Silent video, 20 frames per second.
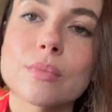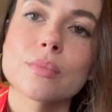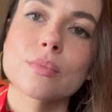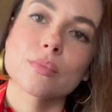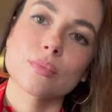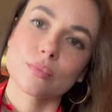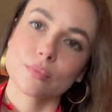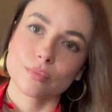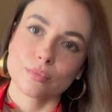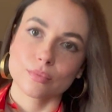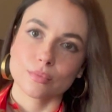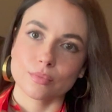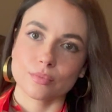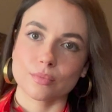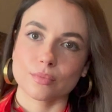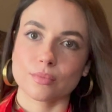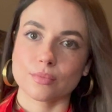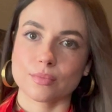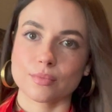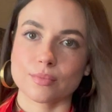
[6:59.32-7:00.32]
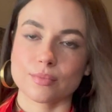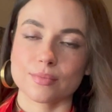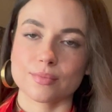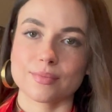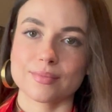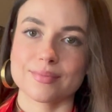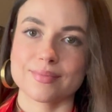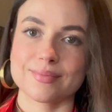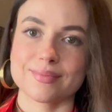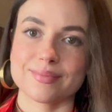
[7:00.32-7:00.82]

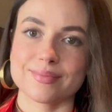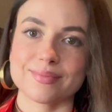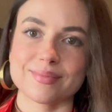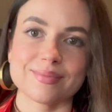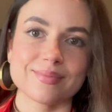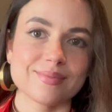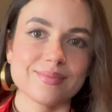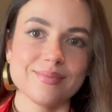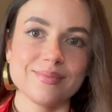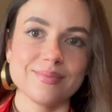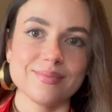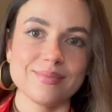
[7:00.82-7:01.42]
(silence)